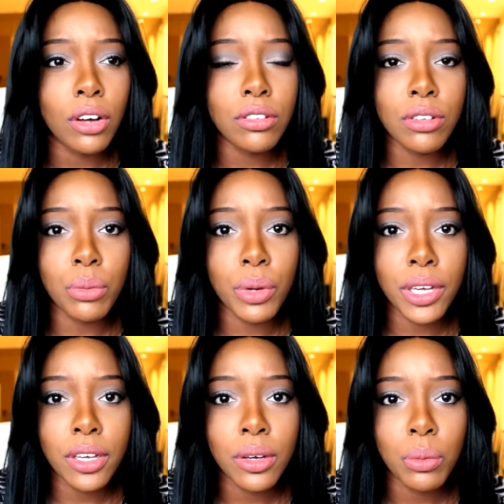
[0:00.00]
once a
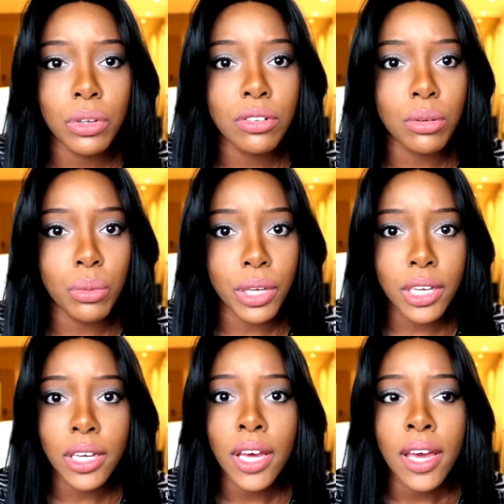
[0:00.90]

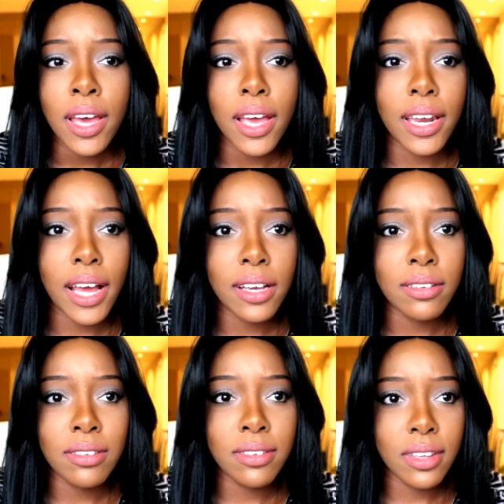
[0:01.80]
week, and
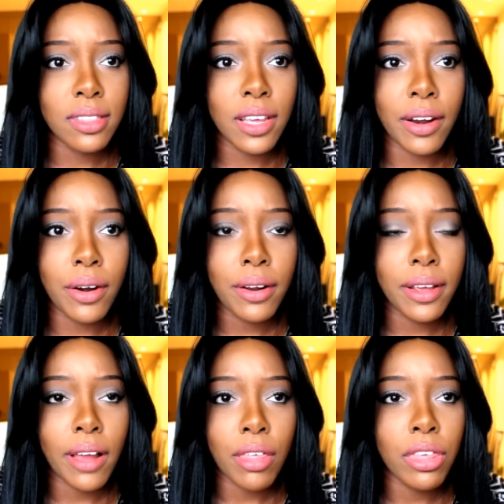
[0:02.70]
I sit there
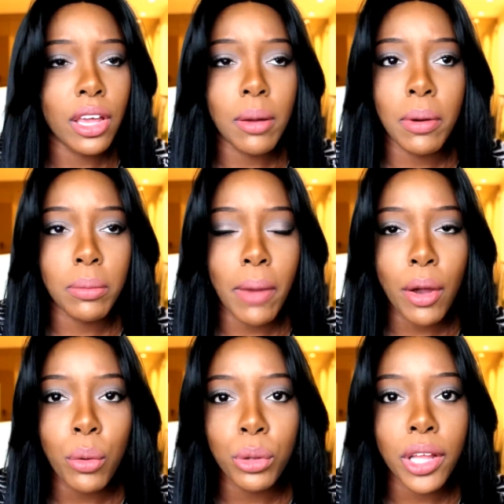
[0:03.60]
and I think about
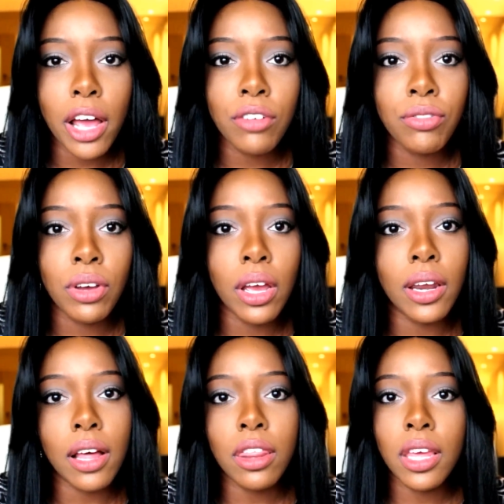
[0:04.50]
my whole life
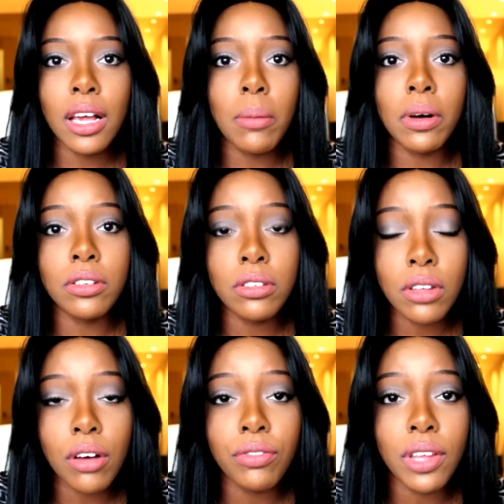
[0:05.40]
and I think about
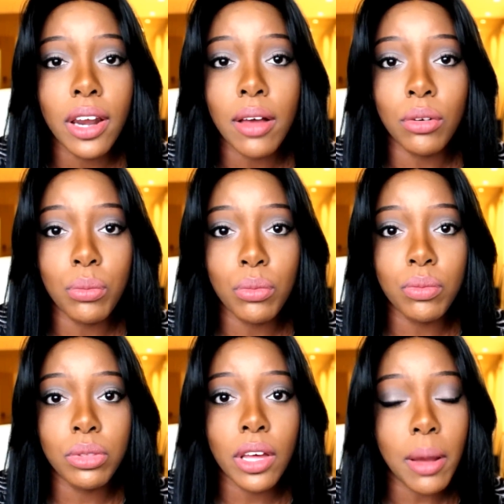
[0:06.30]
stuff that
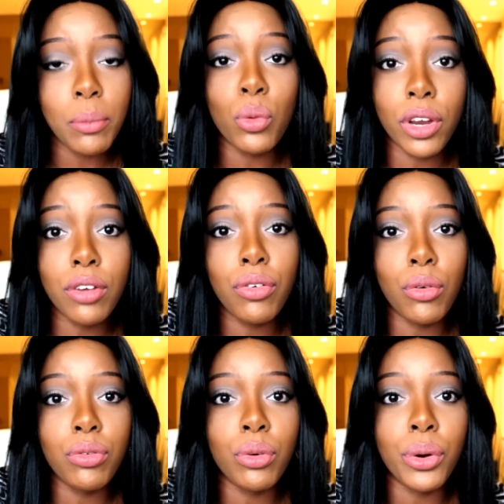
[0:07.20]
I'm
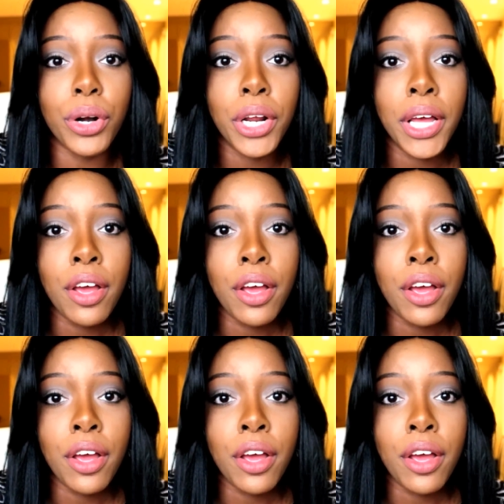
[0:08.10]
grateful for.